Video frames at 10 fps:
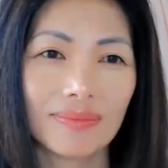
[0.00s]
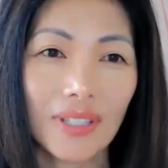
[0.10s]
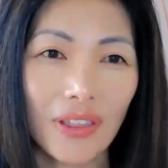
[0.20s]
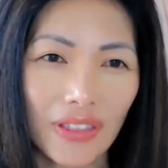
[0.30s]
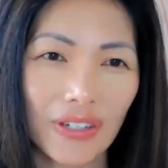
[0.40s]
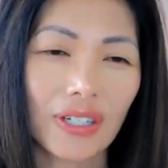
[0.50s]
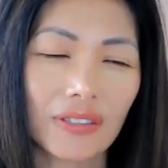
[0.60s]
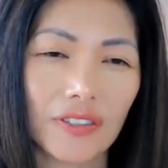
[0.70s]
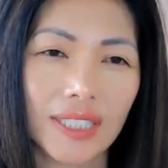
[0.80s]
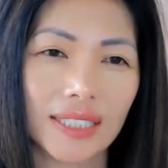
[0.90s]
The third
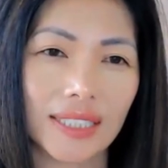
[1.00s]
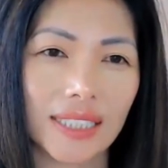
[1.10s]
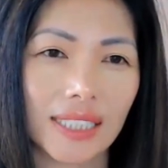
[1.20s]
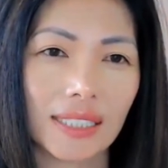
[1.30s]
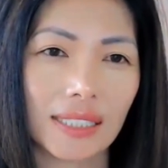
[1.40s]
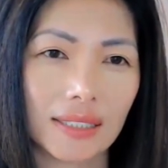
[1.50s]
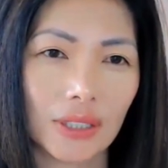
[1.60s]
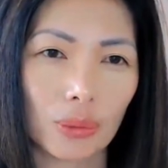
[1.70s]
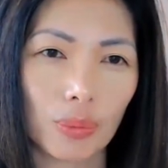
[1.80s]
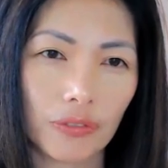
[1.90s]
fertility
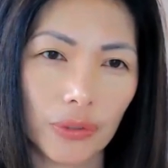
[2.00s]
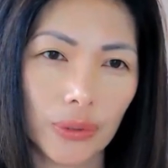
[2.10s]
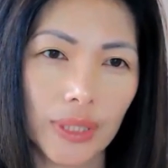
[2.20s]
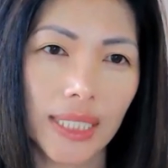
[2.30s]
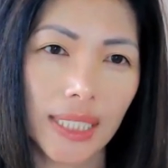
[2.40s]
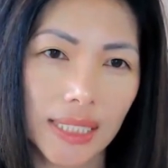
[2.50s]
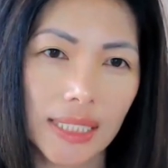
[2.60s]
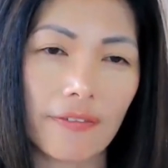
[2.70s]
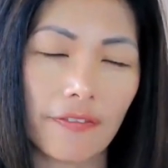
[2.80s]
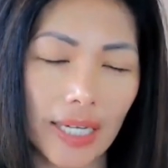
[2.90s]
superfood is
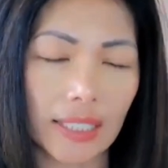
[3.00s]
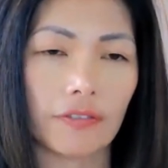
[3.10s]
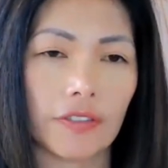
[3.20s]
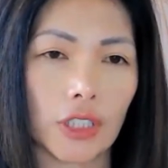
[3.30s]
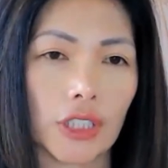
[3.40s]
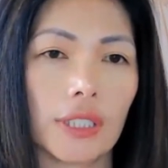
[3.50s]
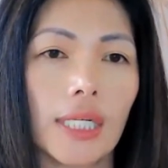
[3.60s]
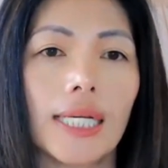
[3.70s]
fatty fish.